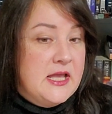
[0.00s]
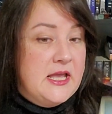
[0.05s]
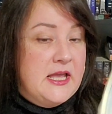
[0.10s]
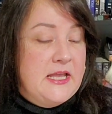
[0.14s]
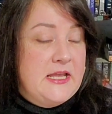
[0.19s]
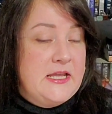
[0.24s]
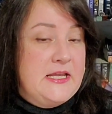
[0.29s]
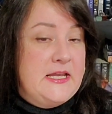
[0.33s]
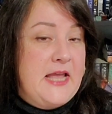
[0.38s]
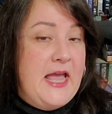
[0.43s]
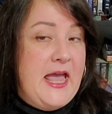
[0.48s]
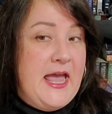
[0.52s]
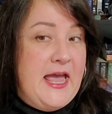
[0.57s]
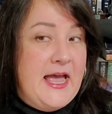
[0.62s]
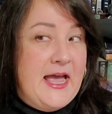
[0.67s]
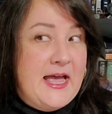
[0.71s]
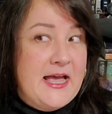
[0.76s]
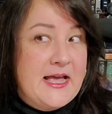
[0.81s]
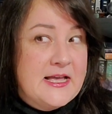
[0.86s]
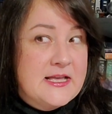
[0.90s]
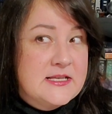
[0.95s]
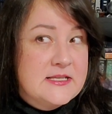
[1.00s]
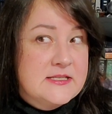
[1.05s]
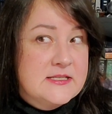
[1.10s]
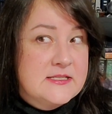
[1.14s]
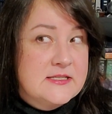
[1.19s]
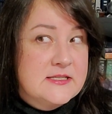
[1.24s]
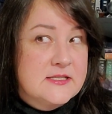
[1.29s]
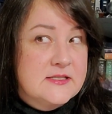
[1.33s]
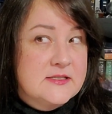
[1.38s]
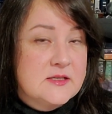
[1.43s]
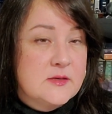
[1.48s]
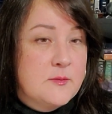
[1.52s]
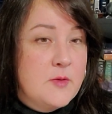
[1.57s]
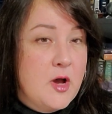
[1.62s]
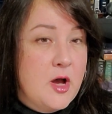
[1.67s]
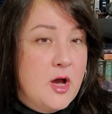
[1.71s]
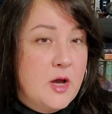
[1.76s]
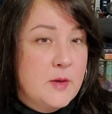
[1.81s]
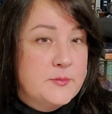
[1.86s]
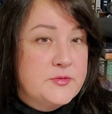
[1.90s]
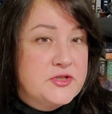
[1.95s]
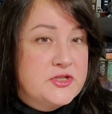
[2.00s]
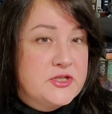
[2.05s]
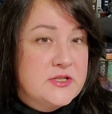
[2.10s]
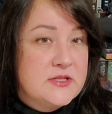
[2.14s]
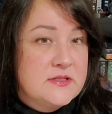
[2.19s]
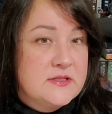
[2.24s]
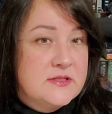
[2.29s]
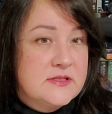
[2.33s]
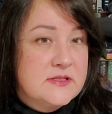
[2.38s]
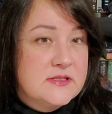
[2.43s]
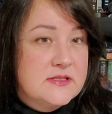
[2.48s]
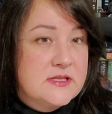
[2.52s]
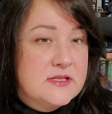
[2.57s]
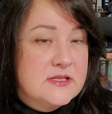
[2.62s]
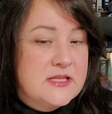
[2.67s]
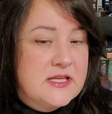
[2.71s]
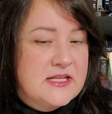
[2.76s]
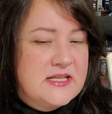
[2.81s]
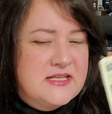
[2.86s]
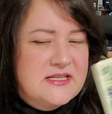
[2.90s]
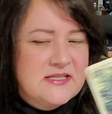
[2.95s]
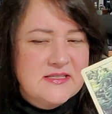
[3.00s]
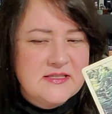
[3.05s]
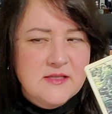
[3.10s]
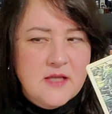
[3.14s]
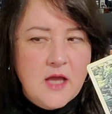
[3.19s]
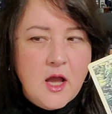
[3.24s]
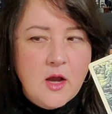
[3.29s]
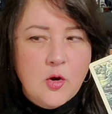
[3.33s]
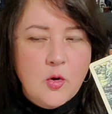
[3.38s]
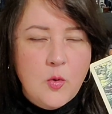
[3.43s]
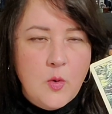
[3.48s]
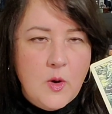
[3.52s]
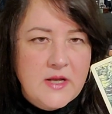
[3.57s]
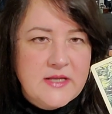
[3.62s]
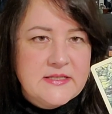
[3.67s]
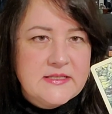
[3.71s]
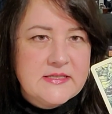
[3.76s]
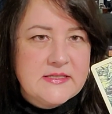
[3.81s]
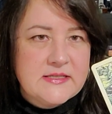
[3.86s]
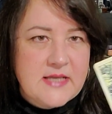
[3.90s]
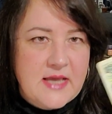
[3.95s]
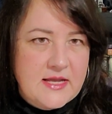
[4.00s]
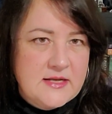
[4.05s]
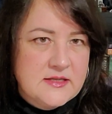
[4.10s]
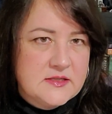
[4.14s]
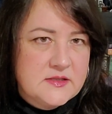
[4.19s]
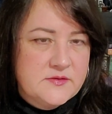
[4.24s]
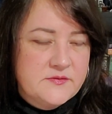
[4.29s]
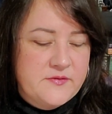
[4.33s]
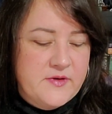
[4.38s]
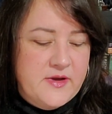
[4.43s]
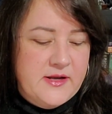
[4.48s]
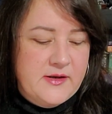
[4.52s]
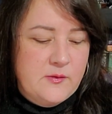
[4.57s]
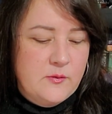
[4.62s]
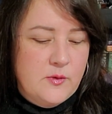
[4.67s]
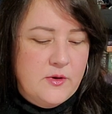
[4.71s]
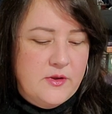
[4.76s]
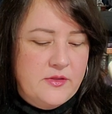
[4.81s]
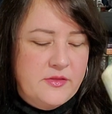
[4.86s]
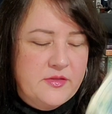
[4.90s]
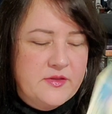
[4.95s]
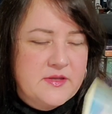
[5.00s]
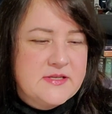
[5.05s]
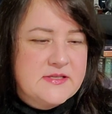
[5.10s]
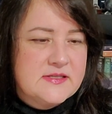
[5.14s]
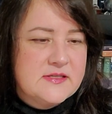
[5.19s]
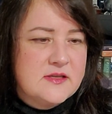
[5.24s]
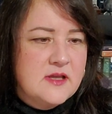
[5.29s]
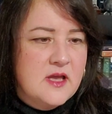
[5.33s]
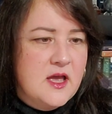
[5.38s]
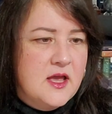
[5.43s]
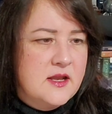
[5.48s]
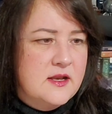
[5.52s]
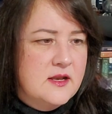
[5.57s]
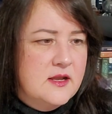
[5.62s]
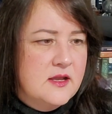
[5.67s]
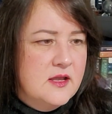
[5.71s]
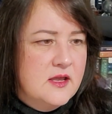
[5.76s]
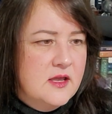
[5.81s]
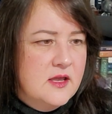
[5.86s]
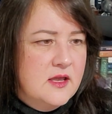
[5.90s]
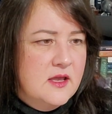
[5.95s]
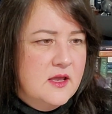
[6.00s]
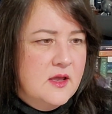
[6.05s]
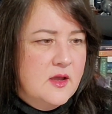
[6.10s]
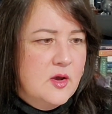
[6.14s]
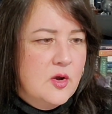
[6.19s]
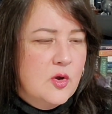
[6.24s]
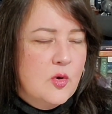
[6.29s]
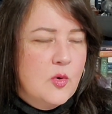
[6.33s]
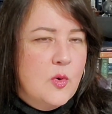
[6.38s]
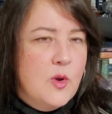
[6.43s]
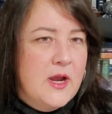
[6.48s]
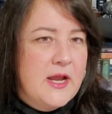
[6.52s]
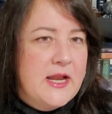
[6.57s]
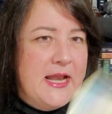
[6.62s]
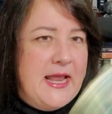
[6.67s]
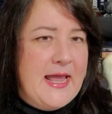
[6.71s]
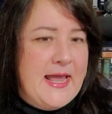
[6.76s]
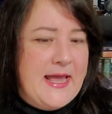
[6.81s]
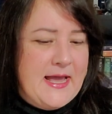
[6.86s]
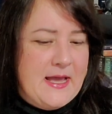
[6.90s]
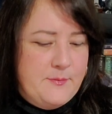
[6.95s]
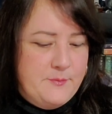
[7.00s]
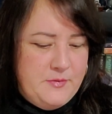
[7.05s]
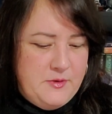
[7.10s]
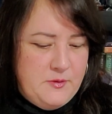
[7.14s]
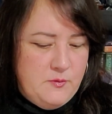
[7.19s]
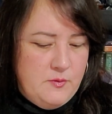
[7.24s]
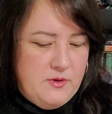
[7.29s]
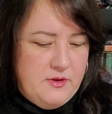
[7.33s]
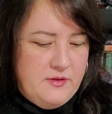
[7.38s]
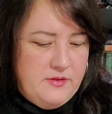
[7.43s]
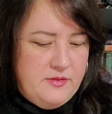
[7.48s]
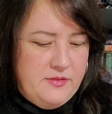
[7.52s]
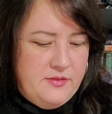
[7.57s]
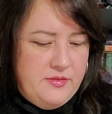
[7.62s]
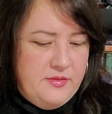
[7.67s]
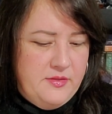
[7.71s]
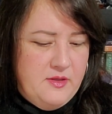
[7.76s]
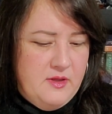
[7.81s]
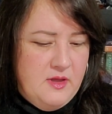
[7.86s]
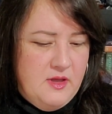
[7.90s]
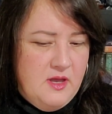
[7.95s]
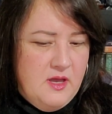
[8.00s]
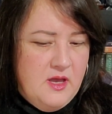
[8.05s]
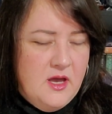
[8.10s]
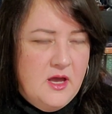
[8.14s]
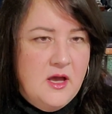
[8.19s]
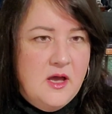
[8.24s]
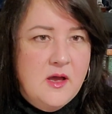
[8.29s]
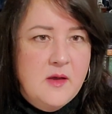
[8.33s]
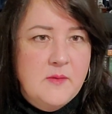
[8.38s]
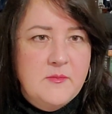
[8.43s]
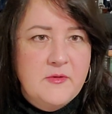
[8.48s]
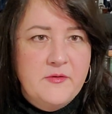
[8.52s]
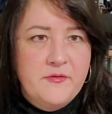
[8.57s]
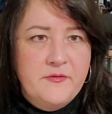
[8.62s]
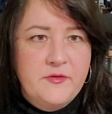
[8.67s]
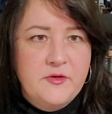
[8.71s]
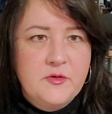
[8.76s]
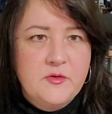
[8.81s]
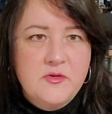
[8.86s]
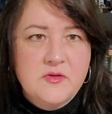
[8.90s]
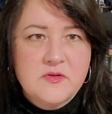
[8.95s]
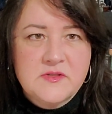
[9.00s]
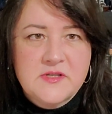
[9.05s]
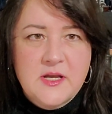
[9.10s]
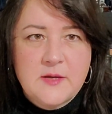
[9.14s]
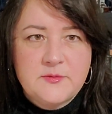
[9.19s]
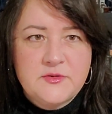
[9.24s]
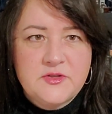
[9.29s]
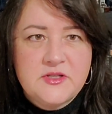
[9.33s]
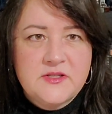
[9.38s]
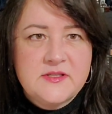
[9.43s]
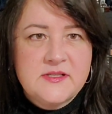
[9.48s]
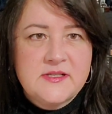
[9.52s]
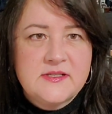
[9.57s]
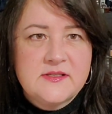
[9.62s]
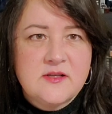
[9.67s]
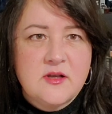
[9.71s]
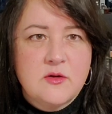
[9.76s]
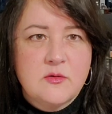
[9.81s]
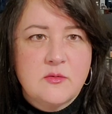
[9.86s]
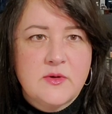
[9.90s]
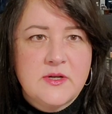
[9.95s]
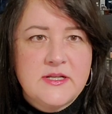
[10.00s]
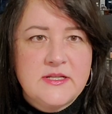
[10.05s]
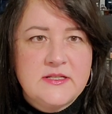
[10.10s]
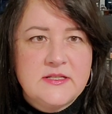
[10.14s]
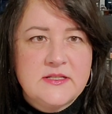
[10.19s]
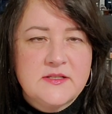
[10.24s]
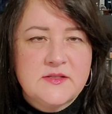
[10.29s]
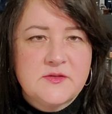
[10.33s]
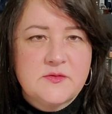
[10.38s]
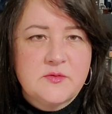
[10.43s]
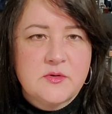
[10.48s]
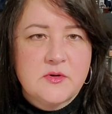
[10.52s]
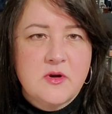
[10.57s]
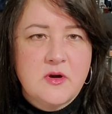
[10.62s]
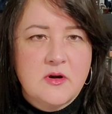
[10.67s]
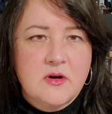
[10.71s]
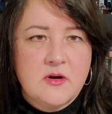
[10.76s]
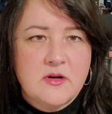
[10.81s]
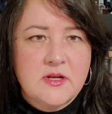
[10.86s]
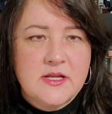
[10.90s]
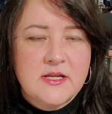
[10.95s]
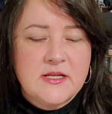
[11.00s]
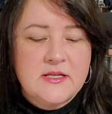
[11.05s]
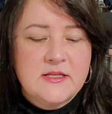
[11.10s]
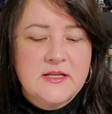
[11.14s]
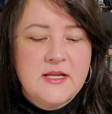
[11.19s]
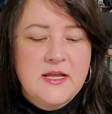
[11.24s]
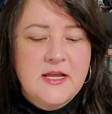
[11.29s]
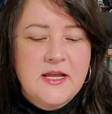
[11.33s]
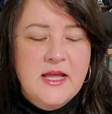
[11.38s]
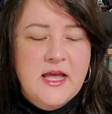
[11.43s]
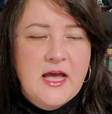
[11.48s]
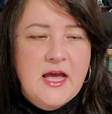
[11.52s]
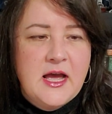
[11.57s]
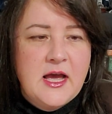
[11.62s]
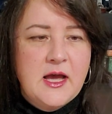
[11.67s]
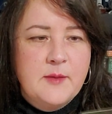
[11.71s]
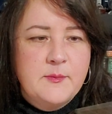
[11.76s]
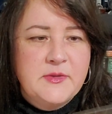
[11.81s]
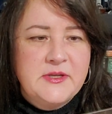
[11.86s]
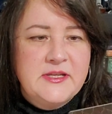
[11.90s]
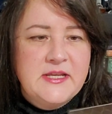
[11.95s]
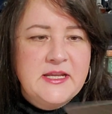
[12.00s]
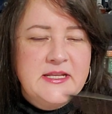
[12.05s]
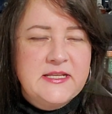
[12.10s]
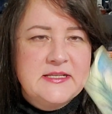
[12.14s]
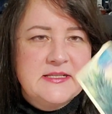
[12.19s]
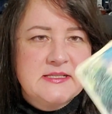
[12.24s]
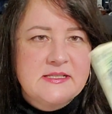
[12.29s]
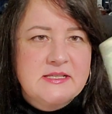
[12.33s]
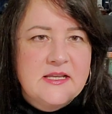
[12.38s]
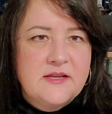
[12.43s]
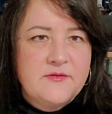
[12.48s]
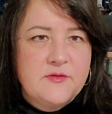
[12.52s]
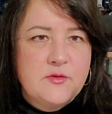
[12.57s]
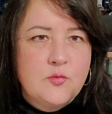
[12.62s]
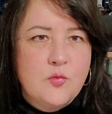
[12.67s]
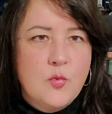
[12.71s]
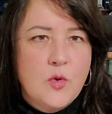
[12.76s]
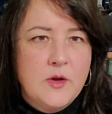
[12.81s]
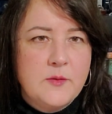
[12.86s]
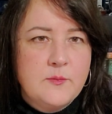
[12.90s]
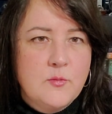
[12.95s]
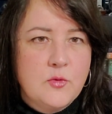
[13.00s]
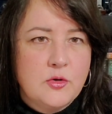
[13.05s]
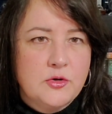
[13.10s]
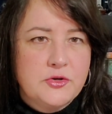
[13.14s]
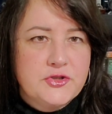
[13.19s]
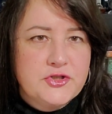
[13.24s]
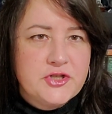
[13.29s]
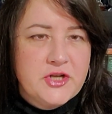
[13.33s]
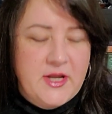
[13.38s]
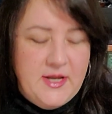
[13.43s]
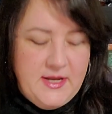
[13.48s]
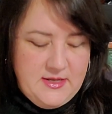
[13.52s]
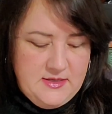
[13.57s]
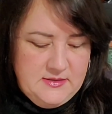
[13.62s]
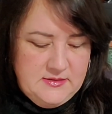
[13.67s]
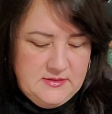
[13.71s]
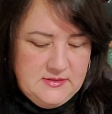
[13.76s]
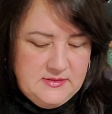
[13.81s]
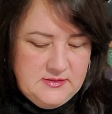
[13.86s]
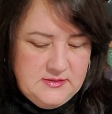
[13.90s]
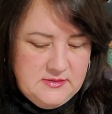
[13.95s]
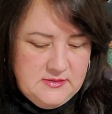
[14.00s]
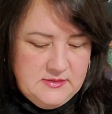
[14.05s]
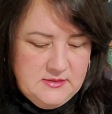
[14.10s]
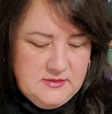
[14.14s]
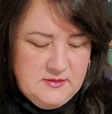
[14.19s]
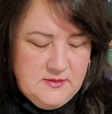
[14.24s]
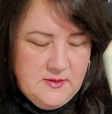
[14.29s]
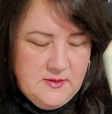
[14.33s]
he has some options that he's not quite satisfied with. He's not quite happy with. A few of those options he's already disregarded, but yet he's given one more chance.